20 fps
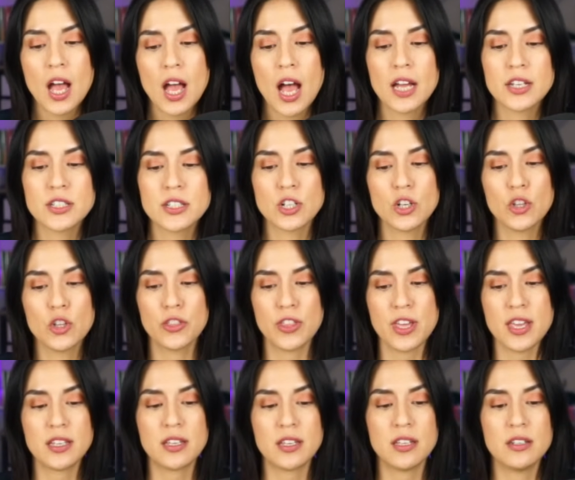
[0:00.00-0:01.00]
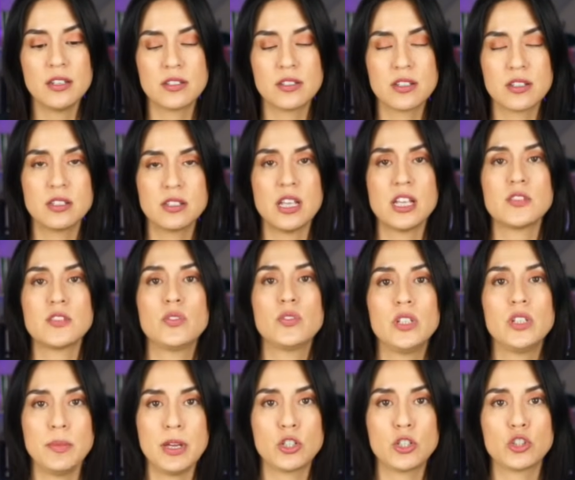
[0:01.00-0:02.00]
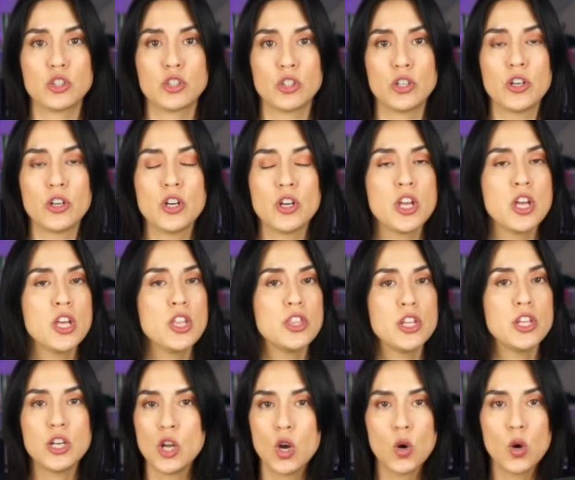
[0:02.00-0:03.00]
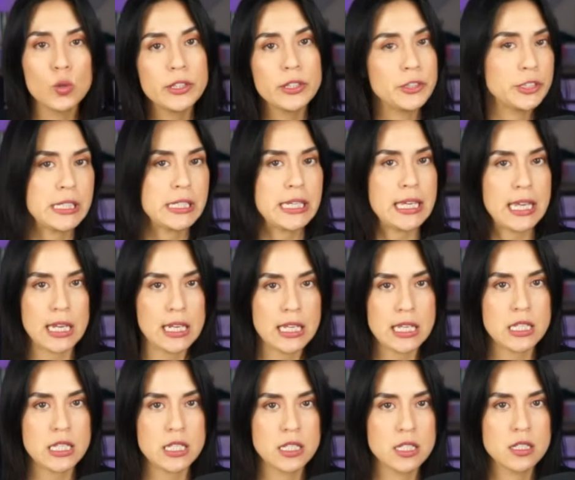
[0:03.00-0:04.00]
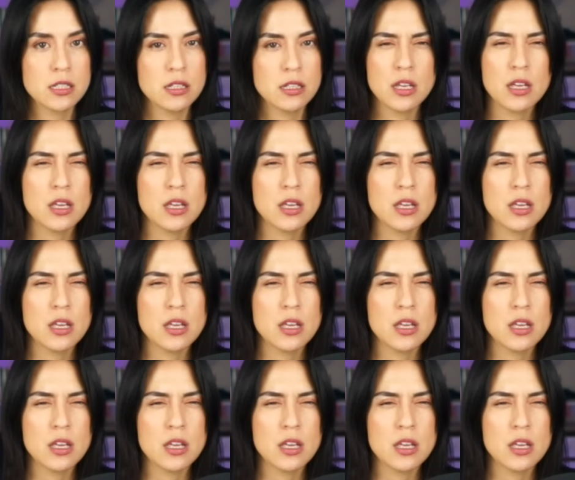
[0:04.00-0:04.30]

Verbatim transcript: until they can successfully make sure that no little kitties